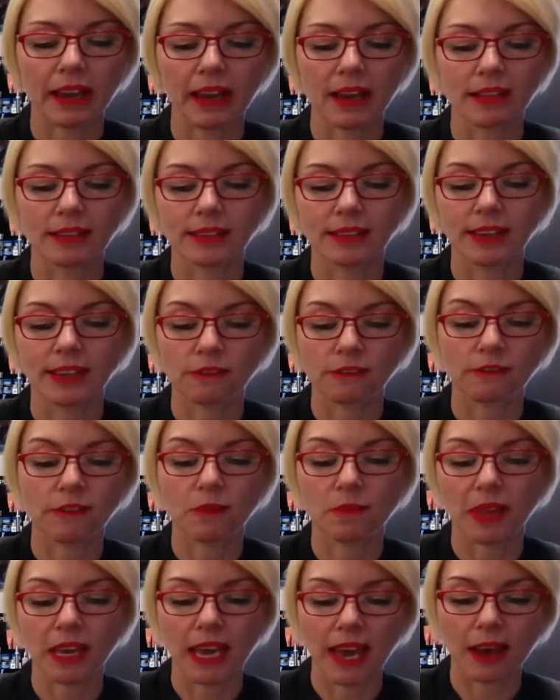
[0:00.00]
can't see
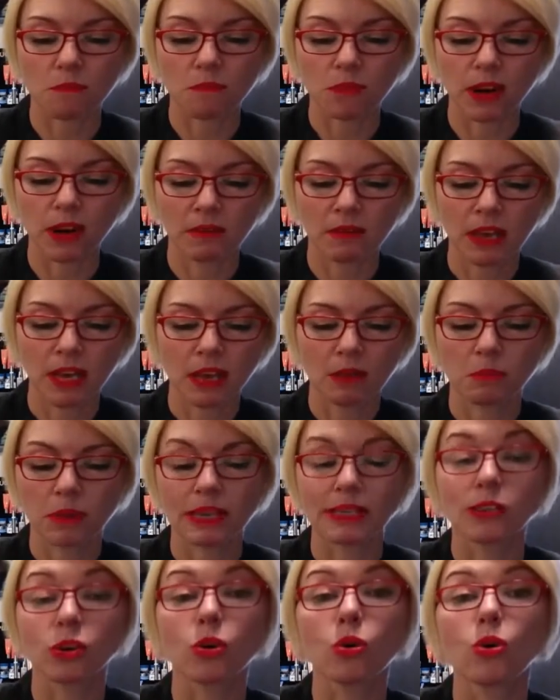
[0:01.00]
from the camera, but
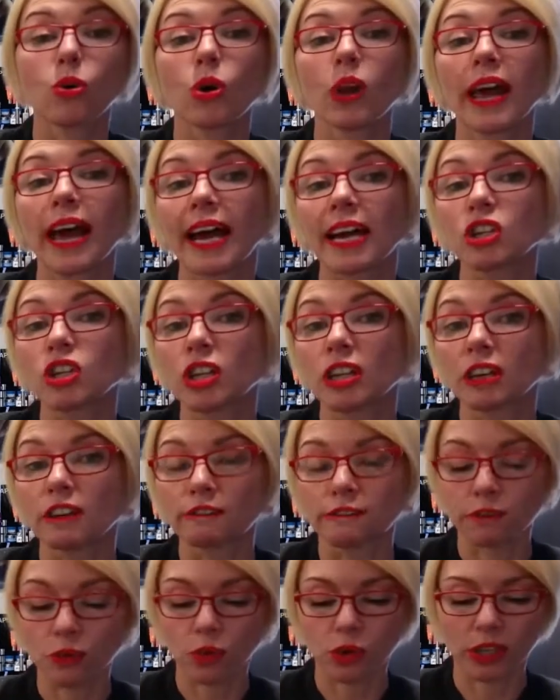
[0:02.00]
it's all actually
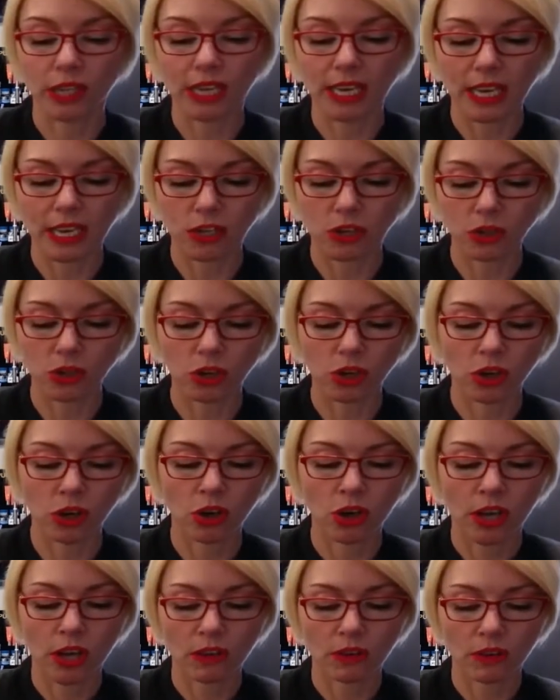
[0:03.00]
falling into
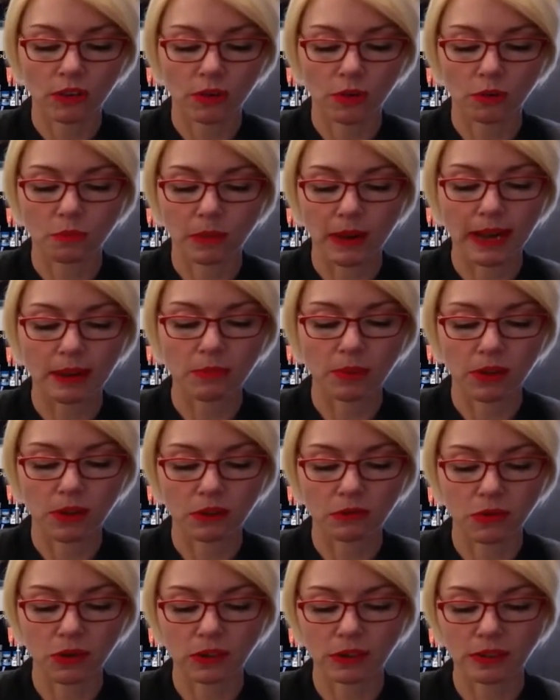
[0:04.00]
the little paper that
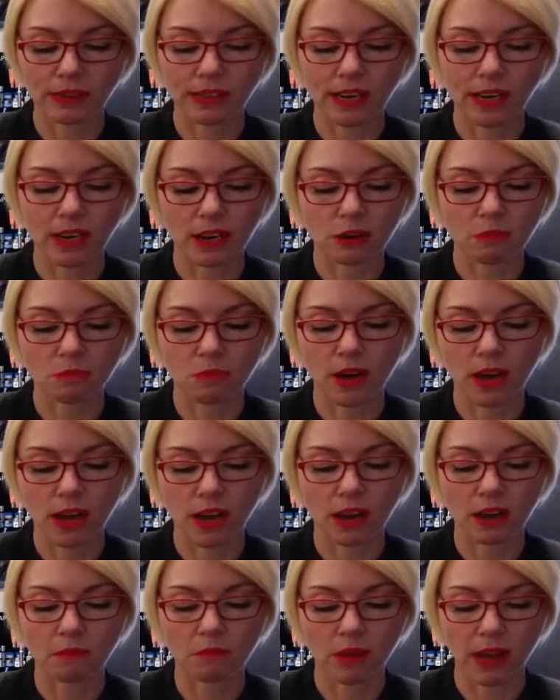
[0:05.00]
I've got sitting on
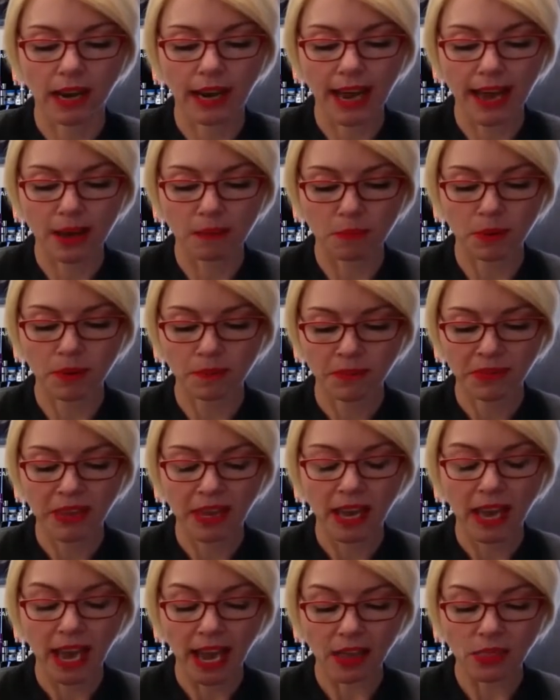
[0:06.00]
my lap.
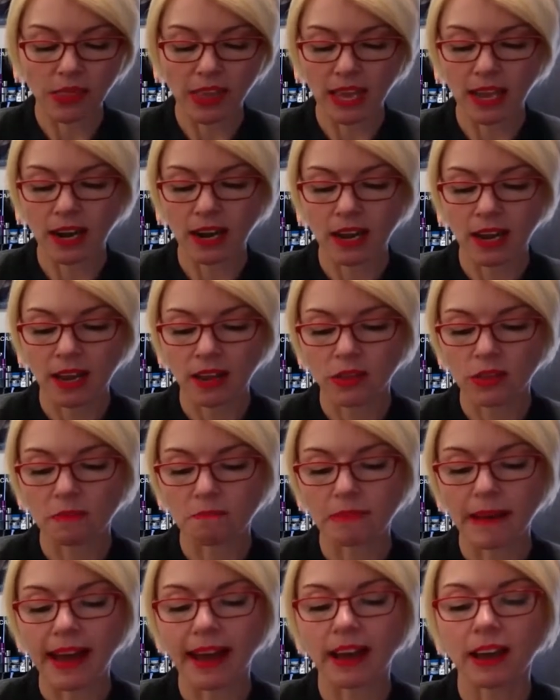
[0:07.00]
And then the
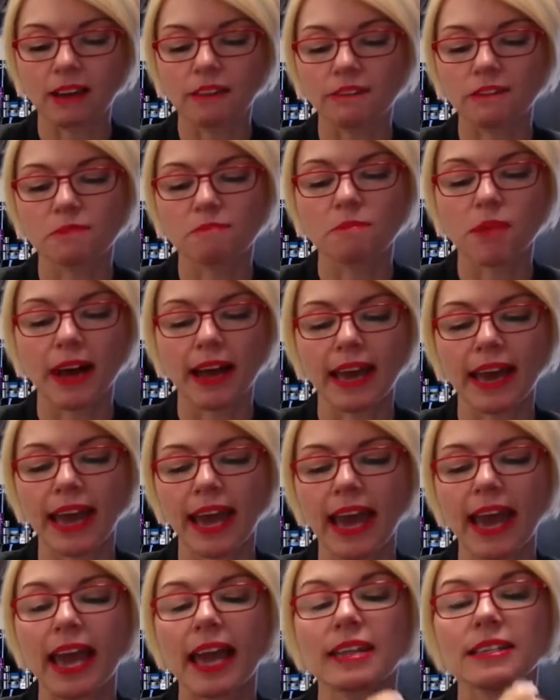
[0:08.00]
back of my
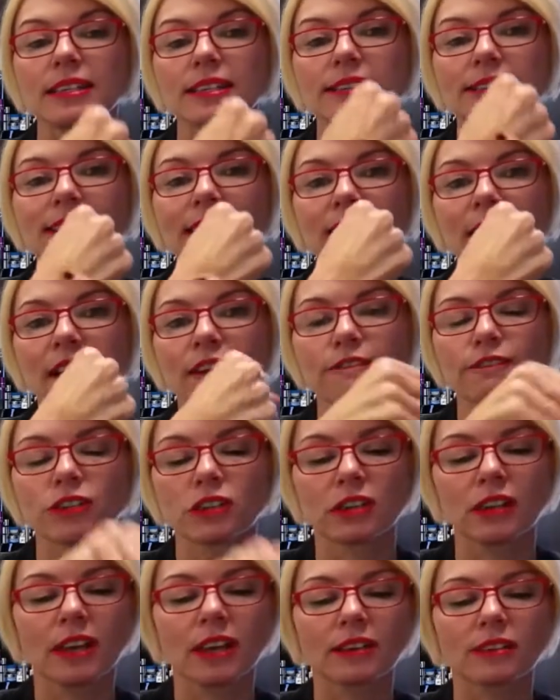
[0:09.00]
hand is
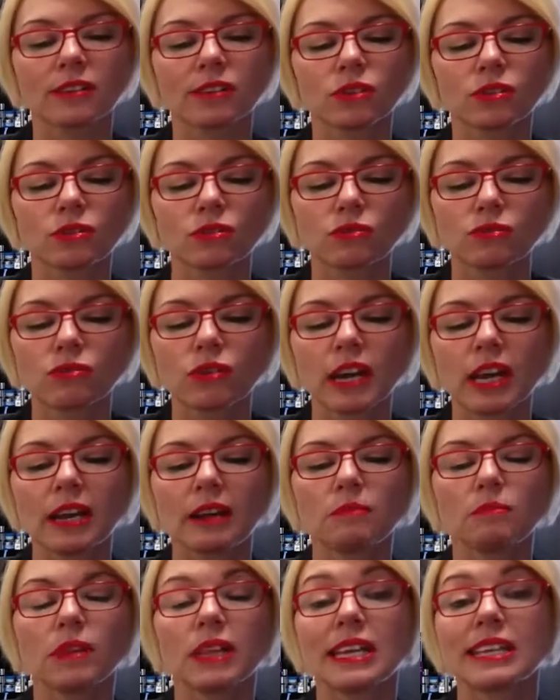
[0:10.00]
left
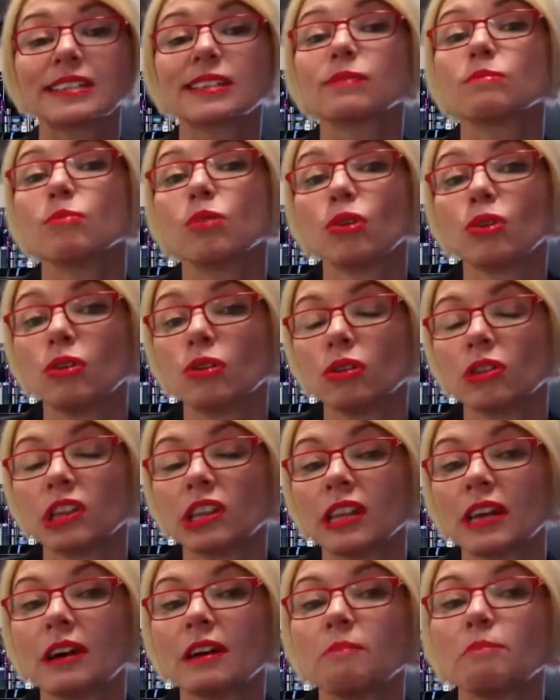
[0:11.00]
extremely smooth,
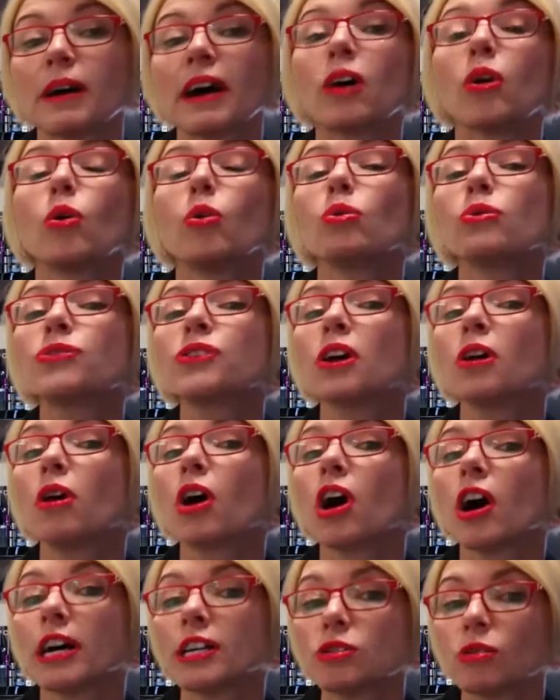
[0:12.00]
but also
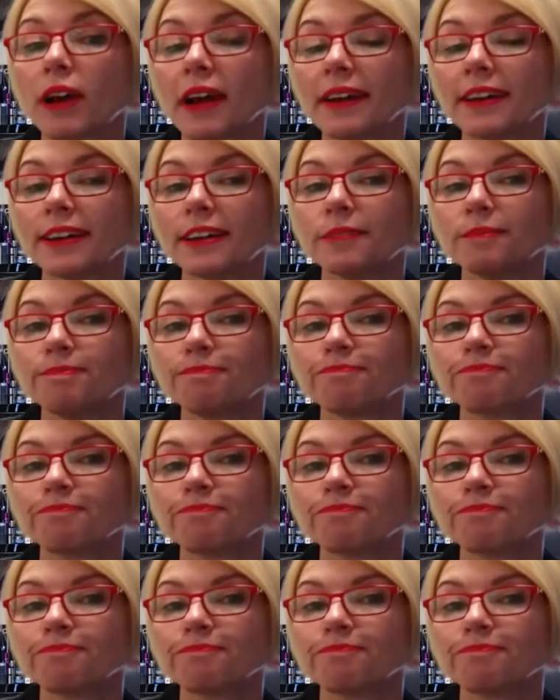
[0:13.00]
hydrated.